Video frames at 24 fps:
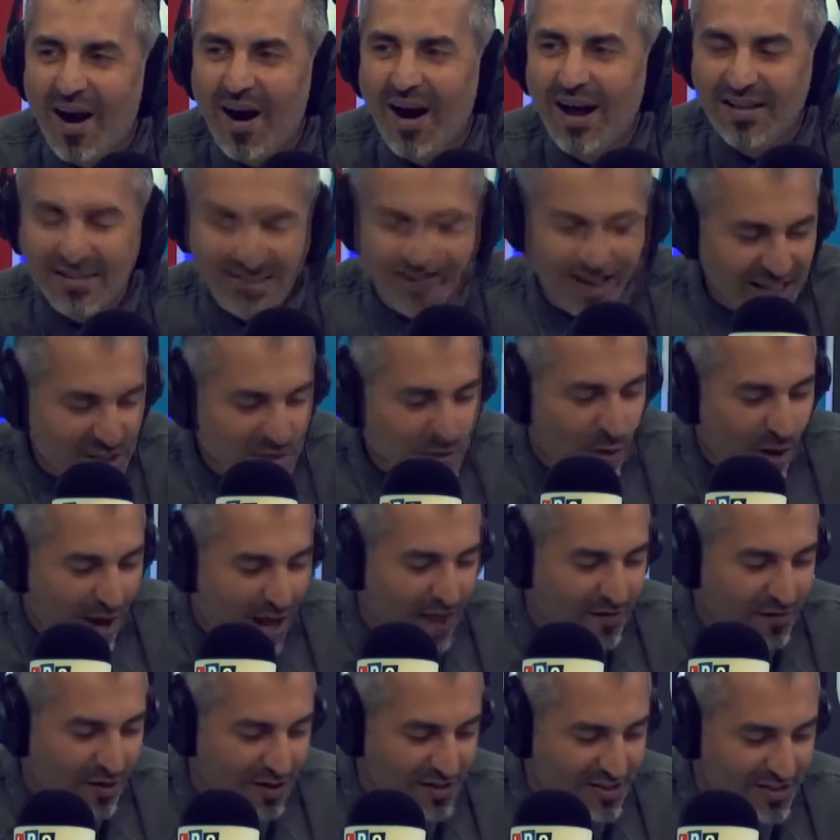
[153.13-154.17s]
that's
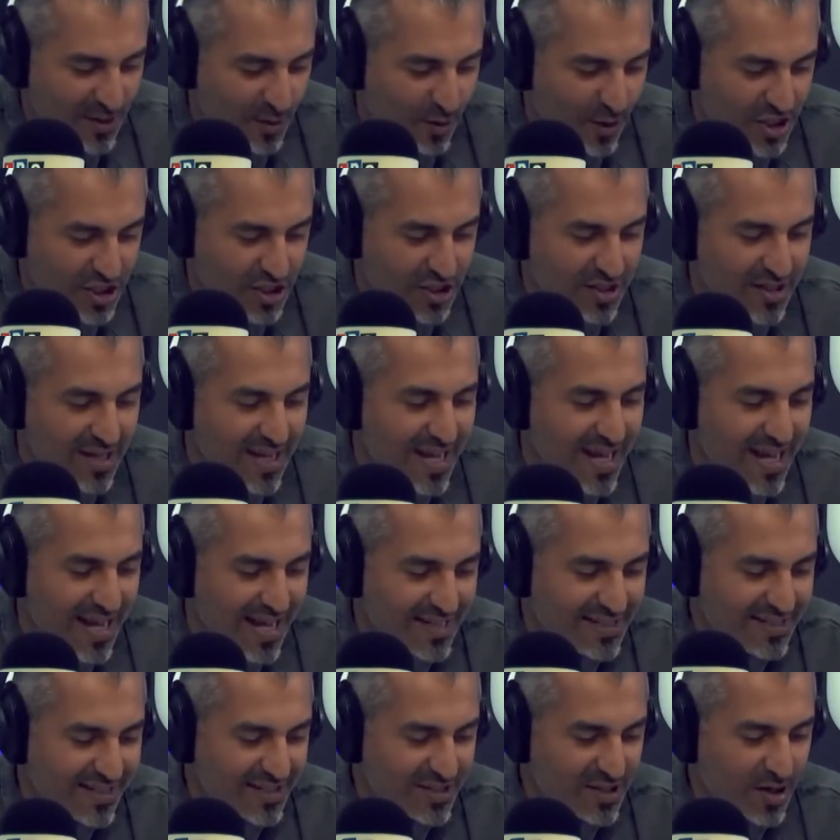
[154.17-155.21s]
why I've asked the question:
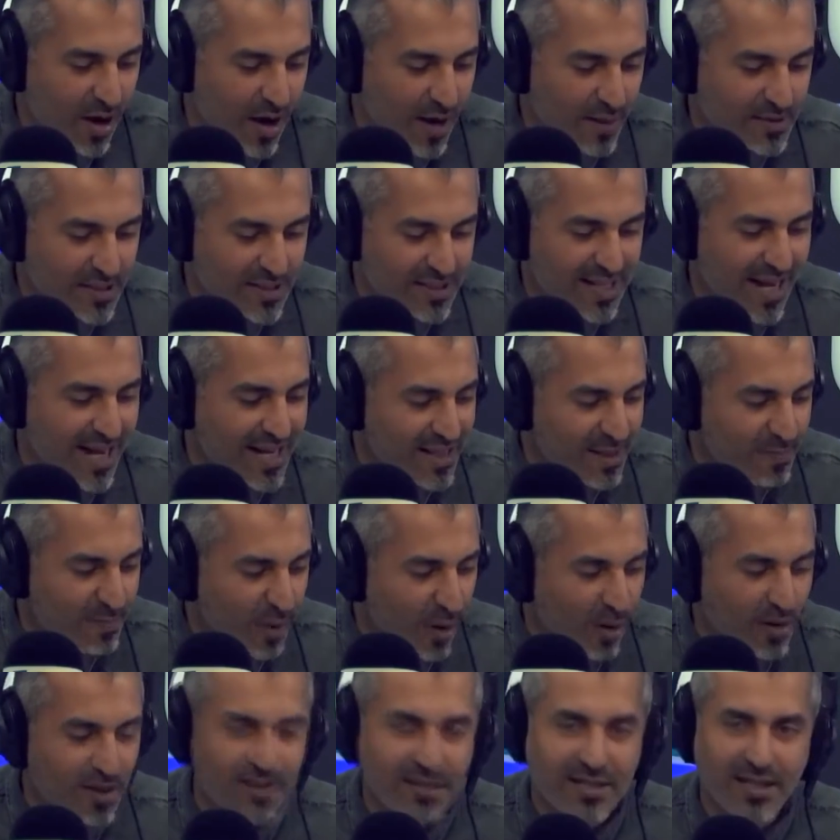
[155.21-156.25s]
is it time to take the
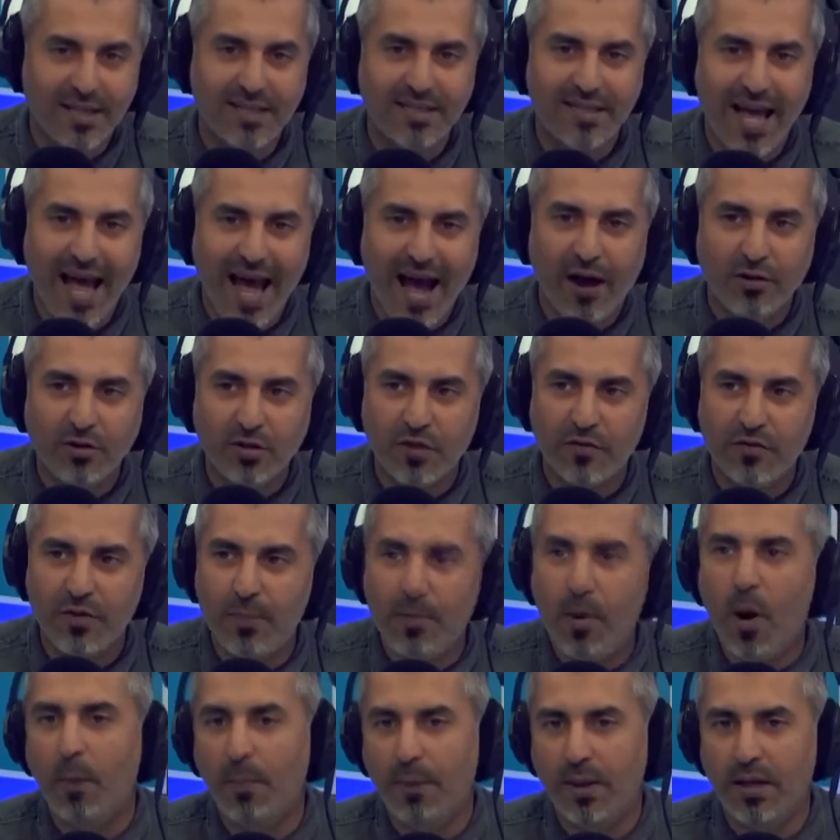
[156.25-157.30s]
politics out of the
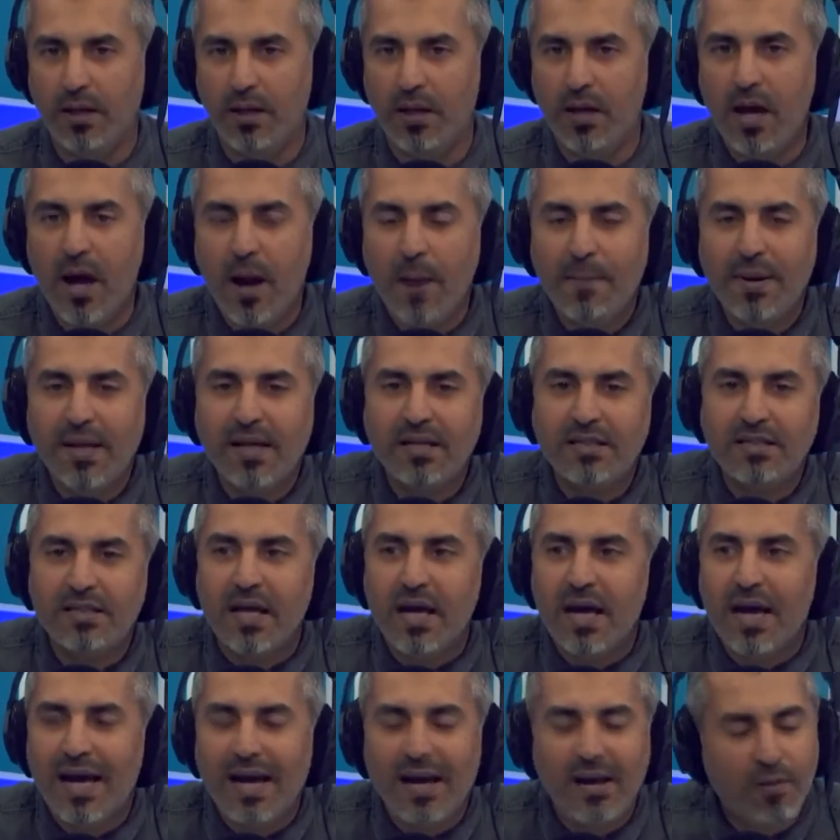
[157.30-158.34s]
poppy? Because
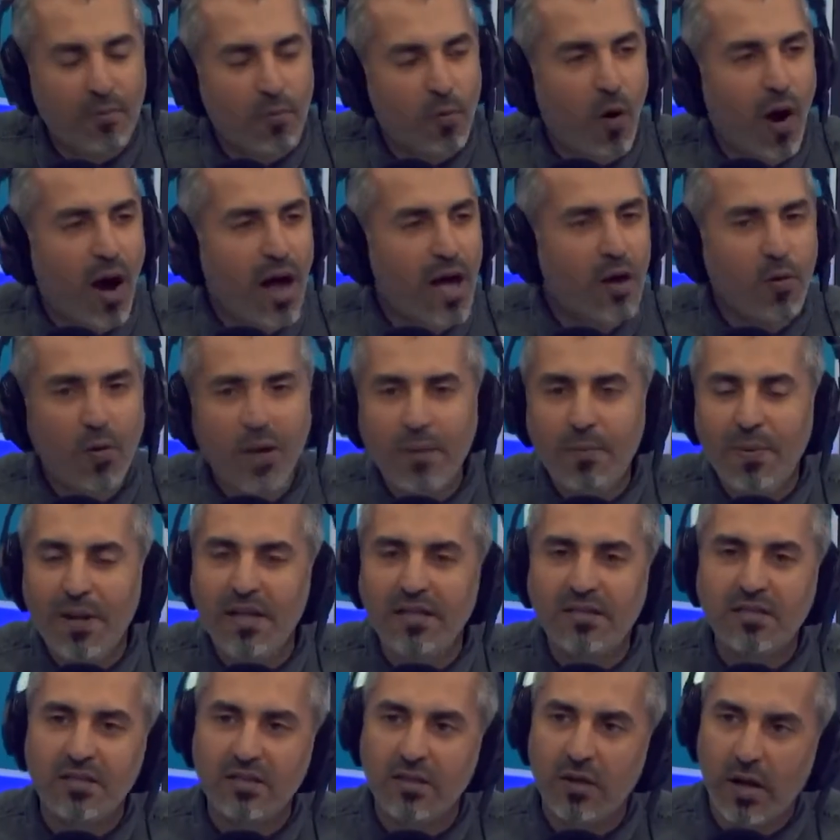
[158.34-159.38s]
why are we
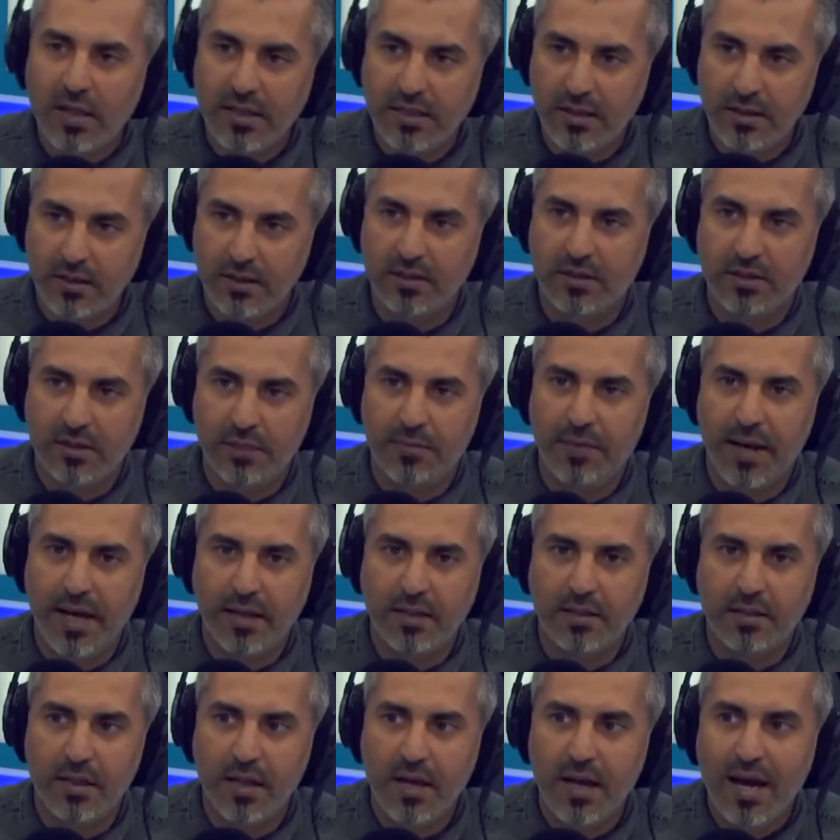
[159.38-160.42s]
politicising this
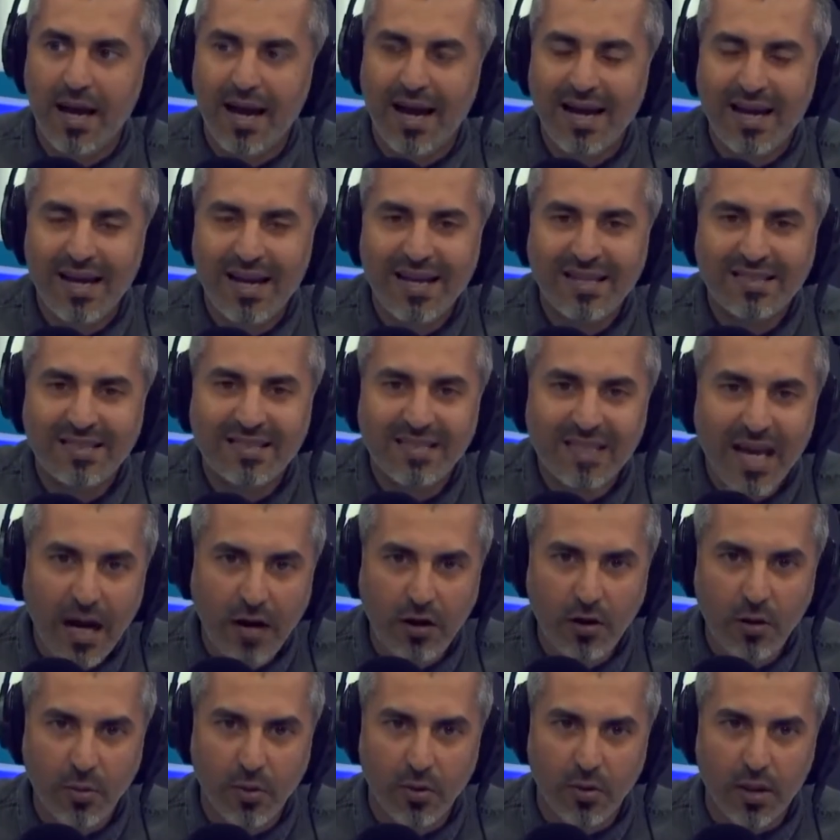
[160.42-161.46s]
debate? It's
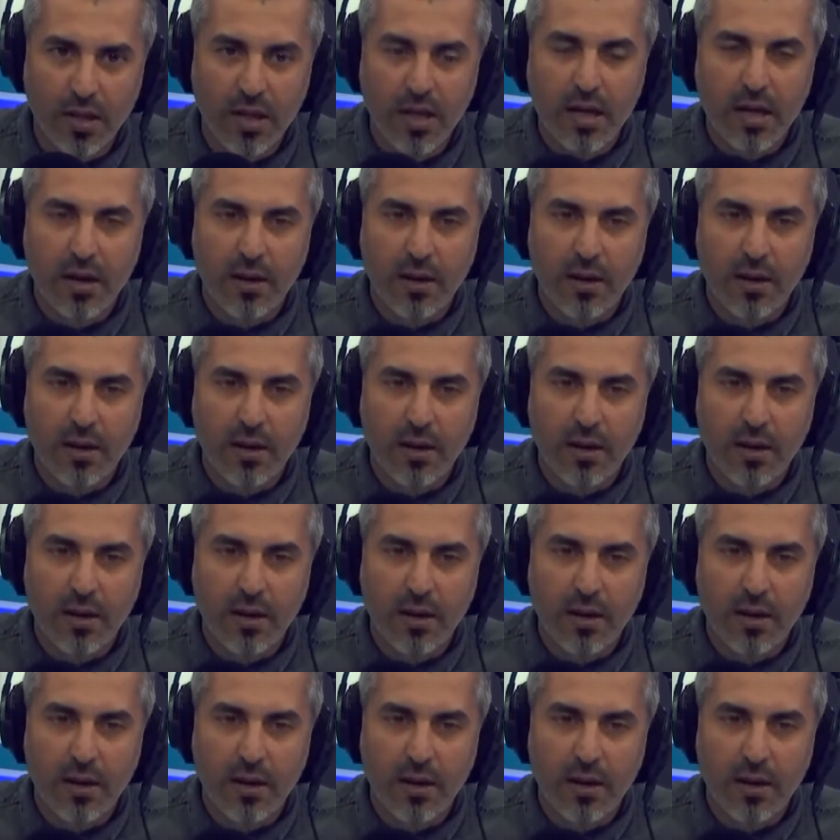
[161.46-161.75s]
terrible.